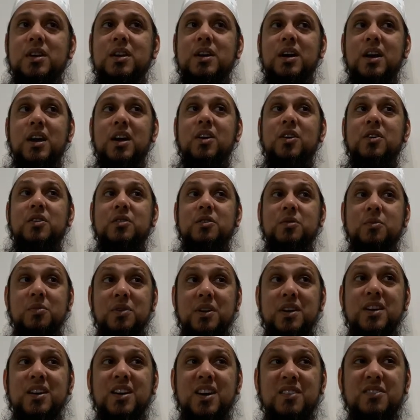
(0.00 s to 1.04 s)
or
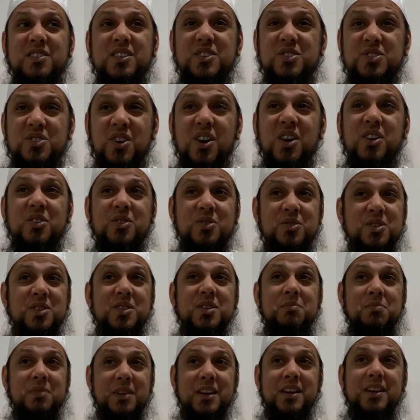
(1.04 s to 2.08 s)
3 of his daughters in the
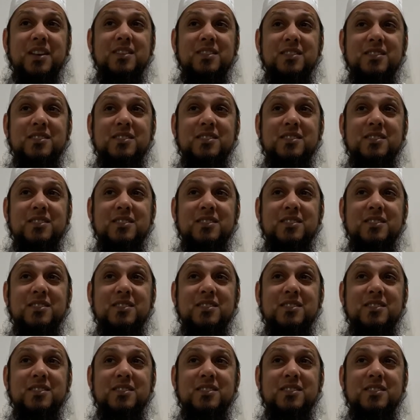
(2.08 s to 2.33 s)
plague.